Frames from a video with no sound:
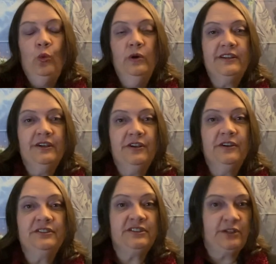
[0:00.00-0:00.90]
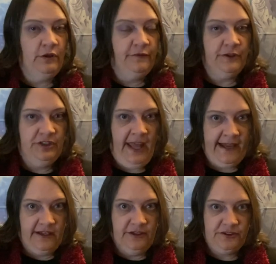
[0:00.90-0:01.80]
with her silver
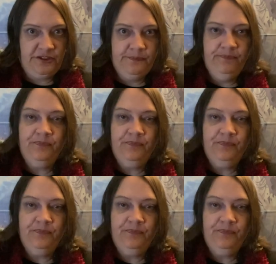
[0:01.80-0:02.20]
daggers.